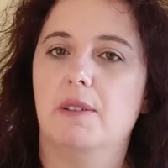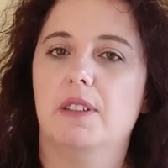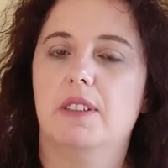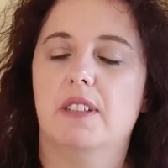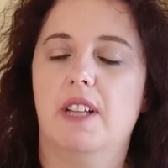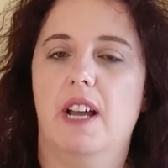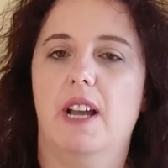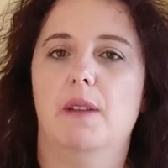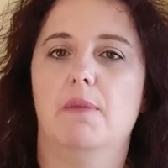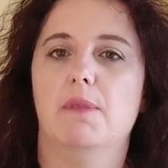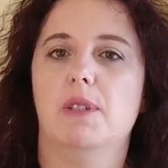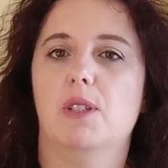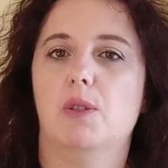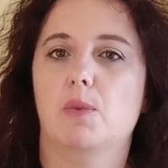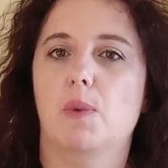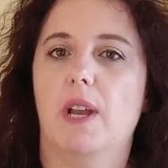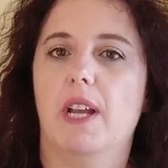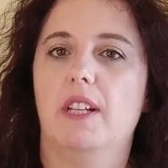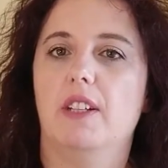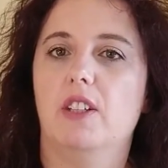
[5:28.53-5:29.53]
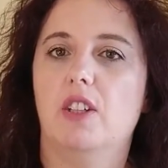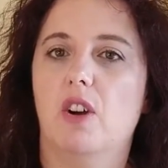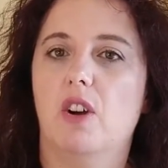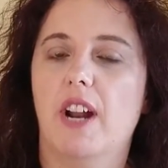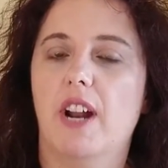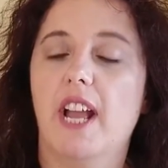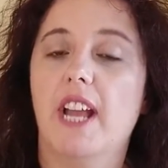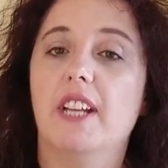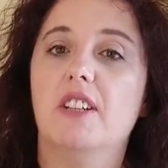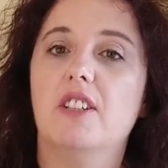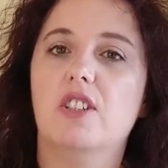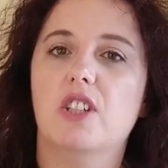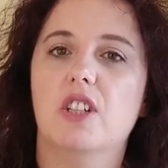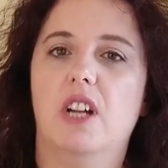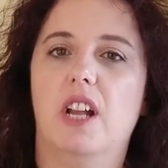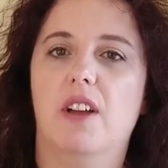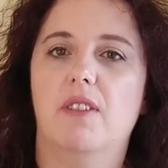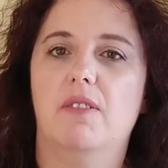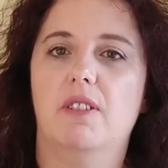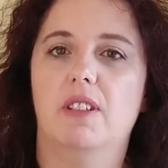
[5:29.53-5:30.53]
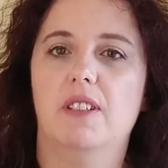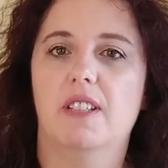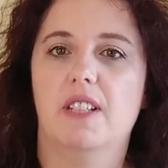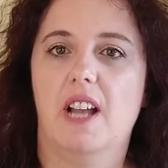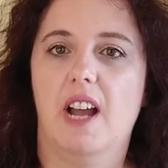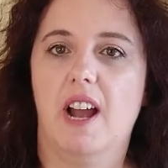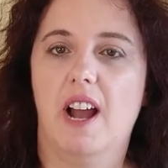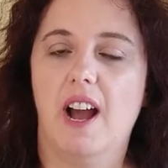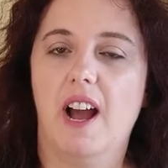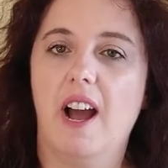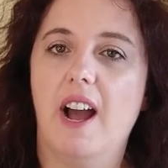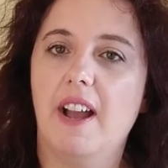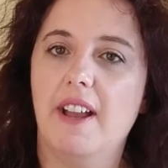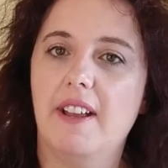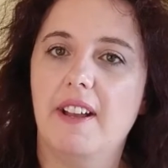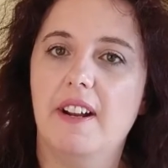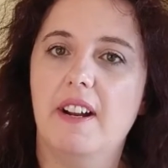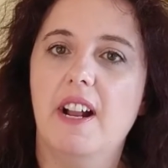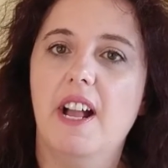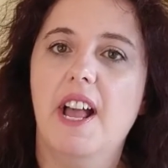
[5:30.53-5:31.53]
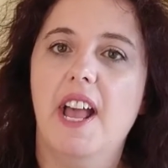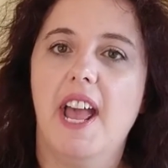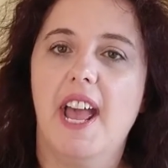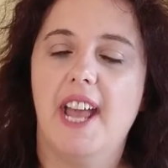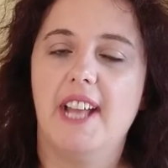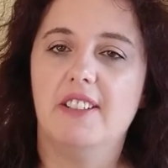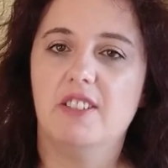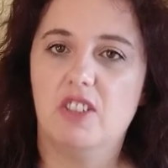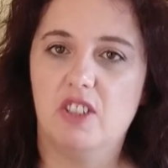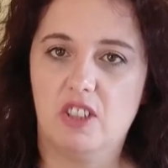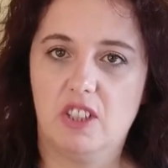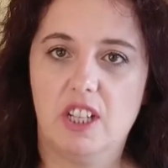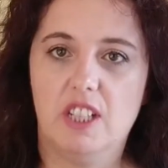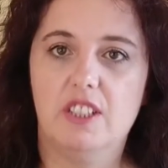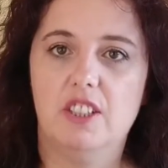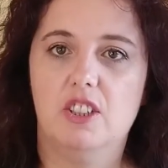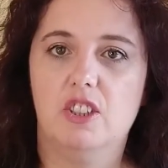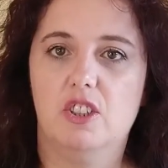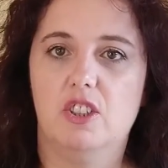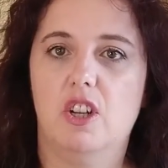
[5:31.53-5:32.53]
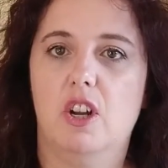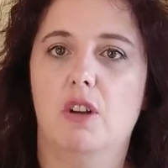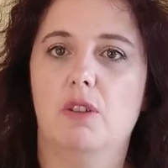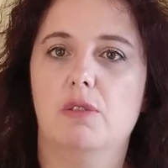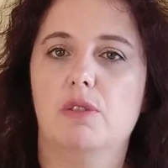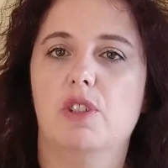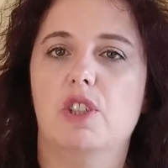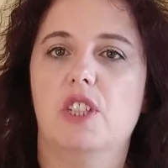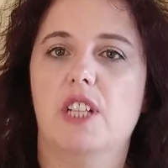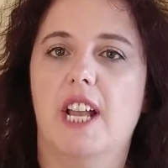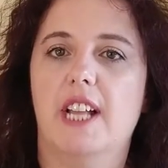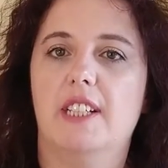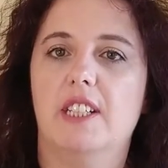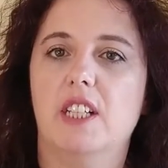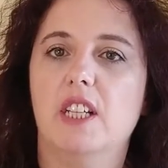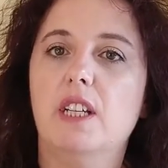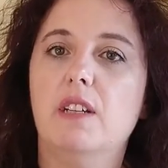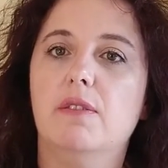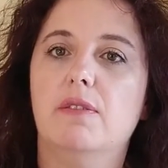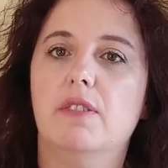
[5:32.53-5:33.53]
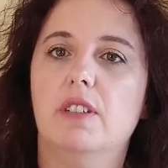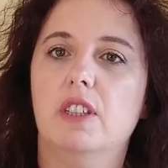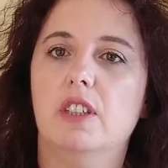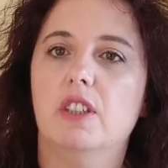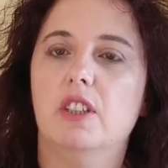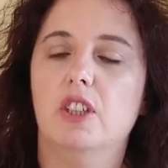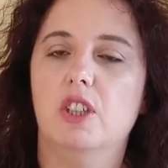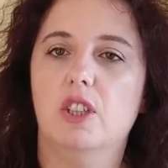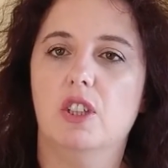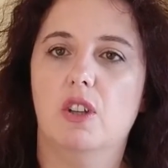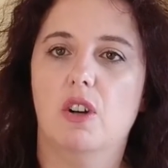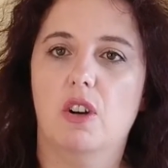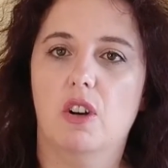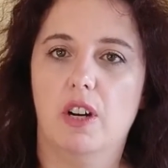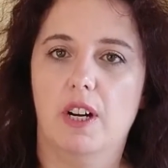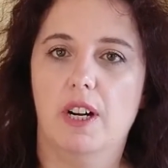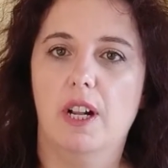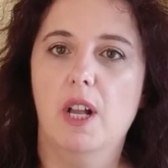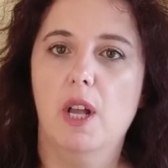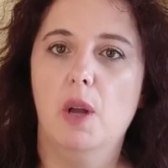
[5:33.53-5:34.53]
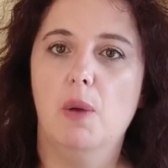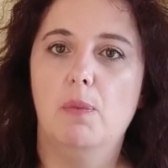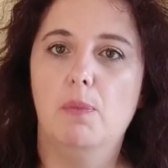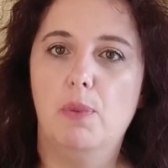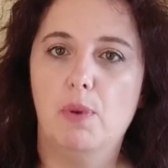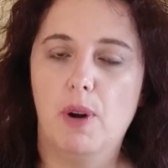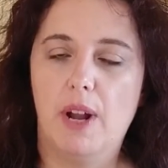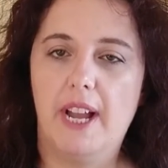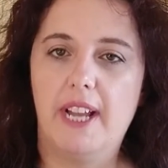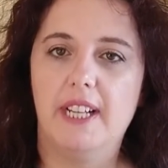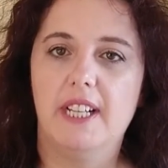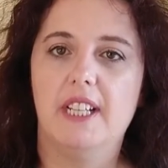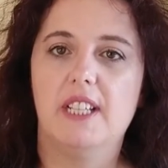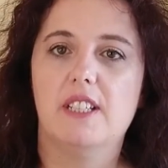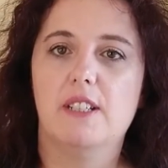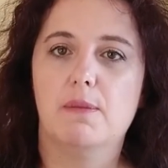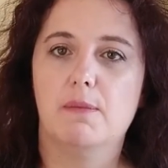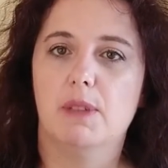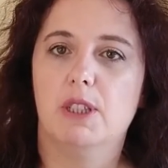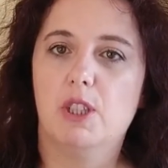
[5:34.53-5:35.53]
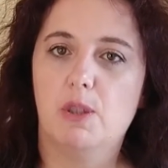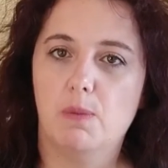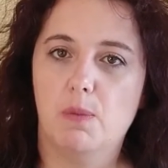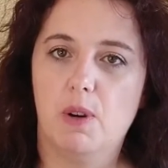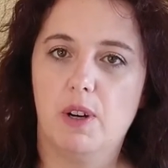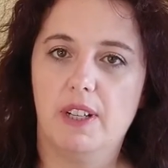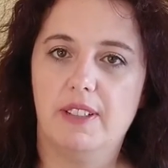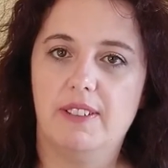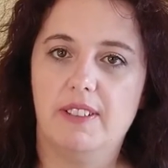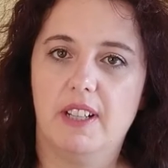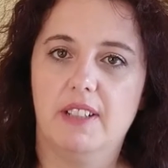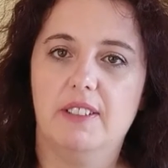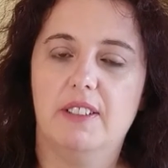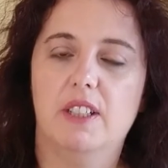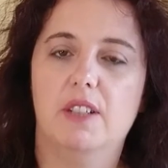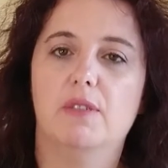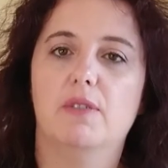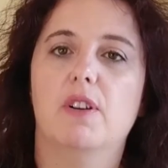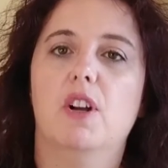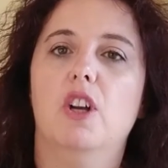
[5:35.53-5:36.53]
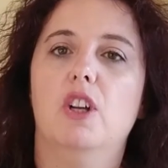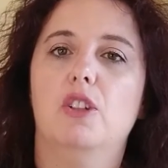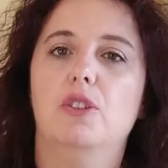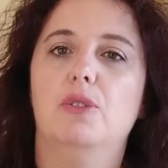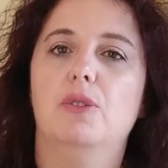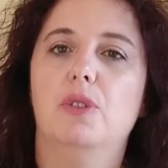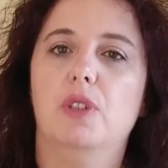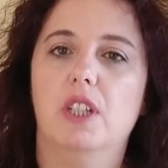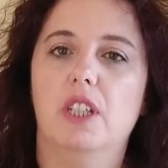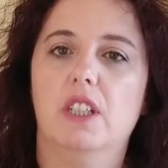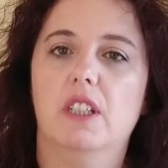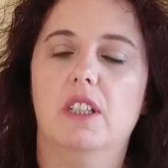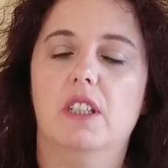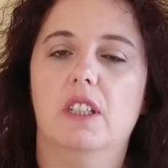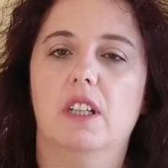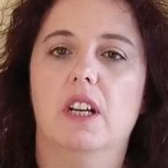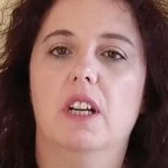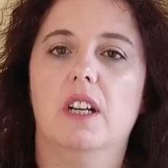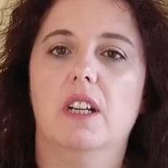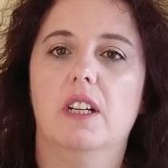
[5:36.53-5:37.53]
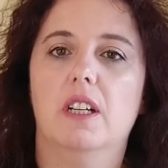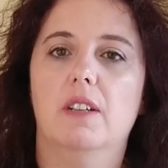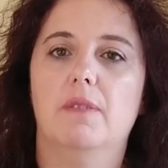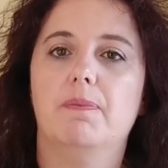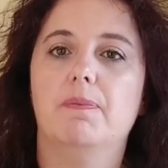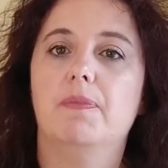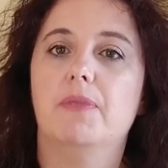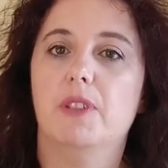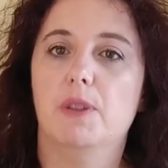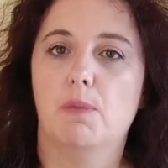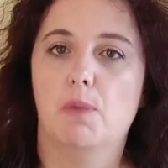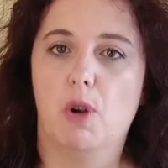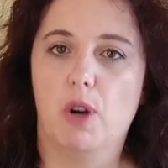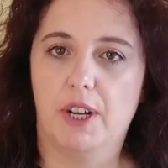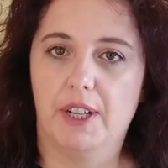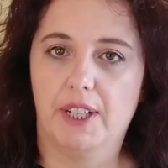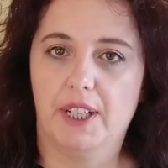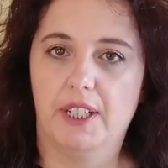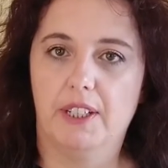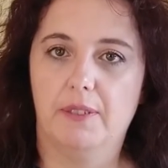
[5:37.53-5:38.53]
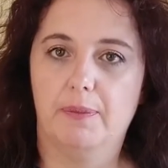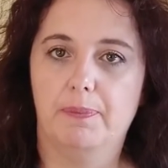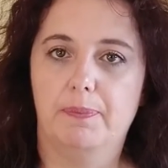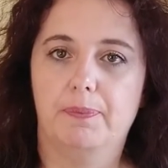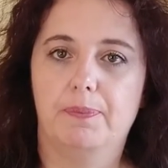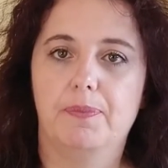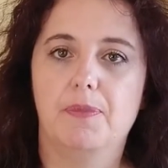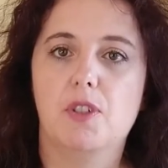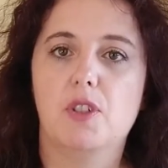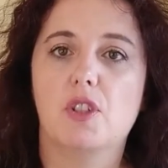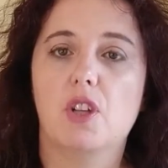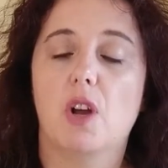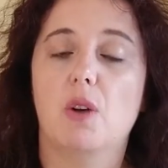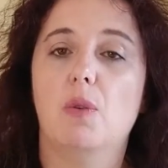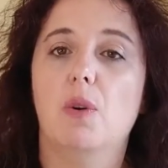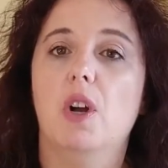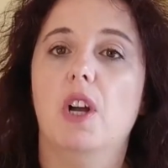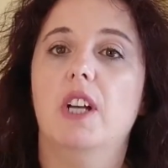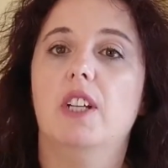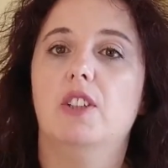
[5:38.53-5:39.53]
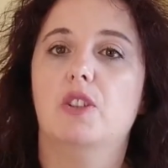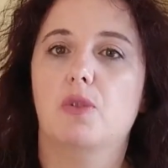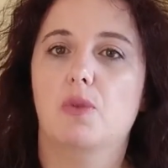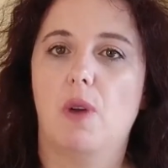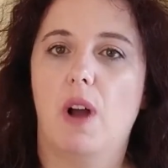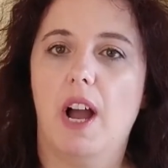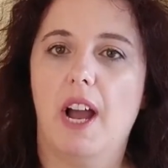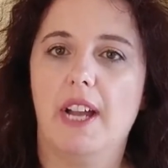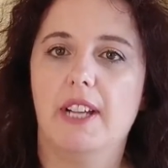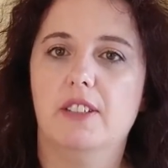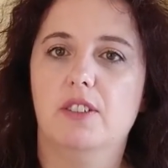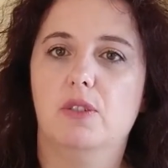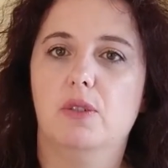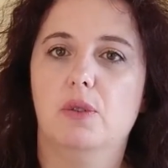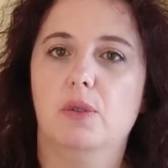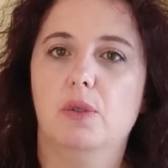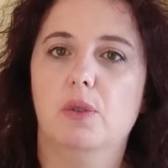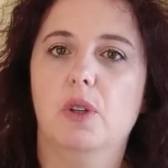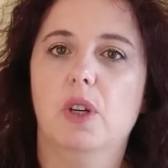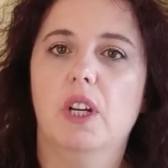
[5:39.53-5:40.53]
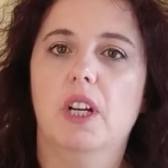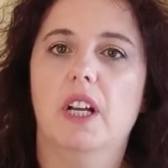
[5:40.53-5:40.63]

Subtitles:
time is when your energy levels are higher, and study shows that even your brain is much more attentive during the morning. So try to